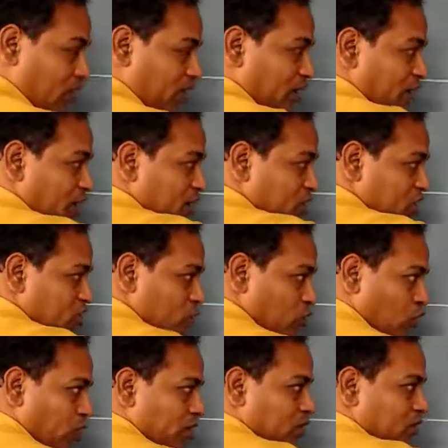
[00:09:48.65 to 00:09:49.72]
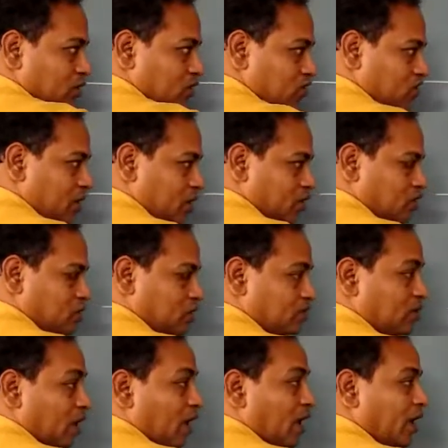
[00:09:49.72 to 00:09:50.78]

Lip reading: the air is moving in this direction,